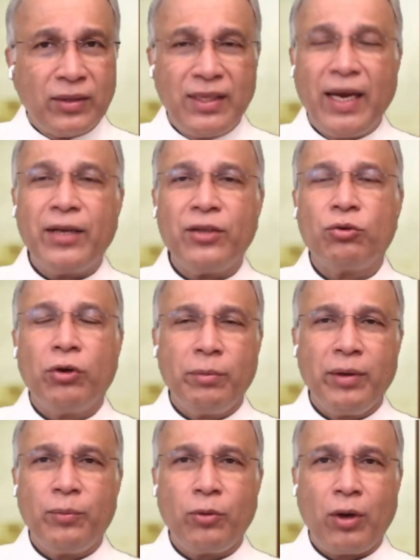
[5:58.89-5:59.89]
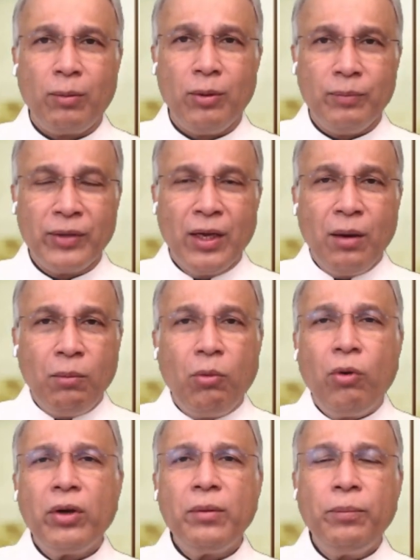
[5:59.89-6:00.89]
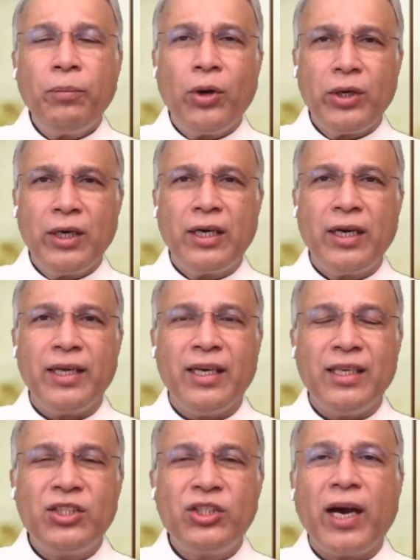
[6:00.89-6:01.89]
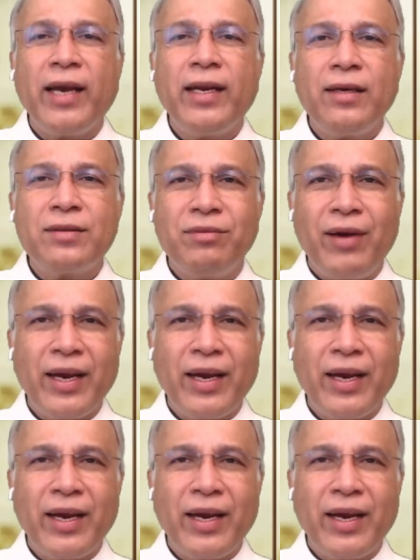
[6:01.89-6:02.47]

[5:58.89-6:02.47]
That is going to be a problem. More importantly, China's